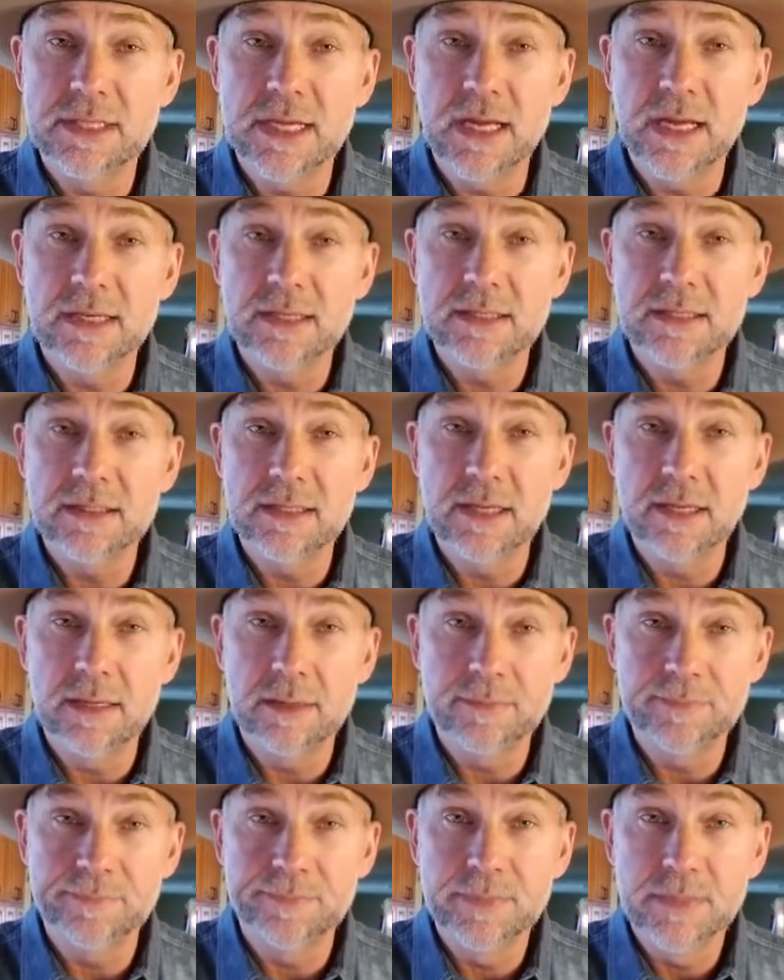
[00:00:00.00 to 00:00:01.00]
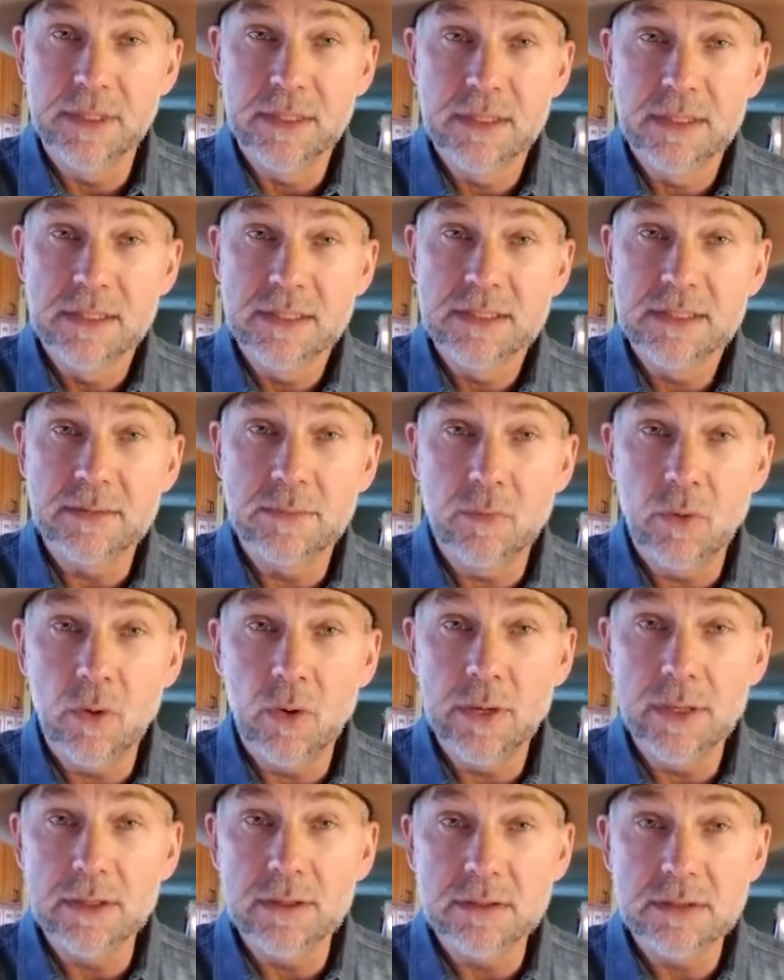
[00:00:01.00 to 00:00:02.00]
got some
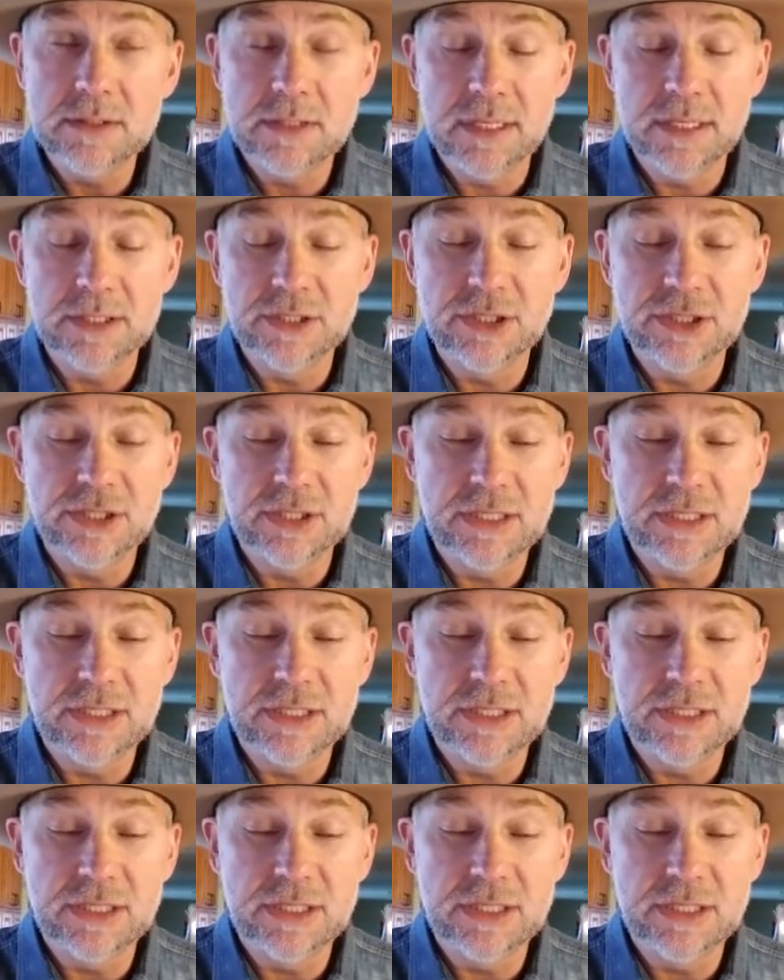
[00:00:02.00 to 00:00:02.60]
oils, and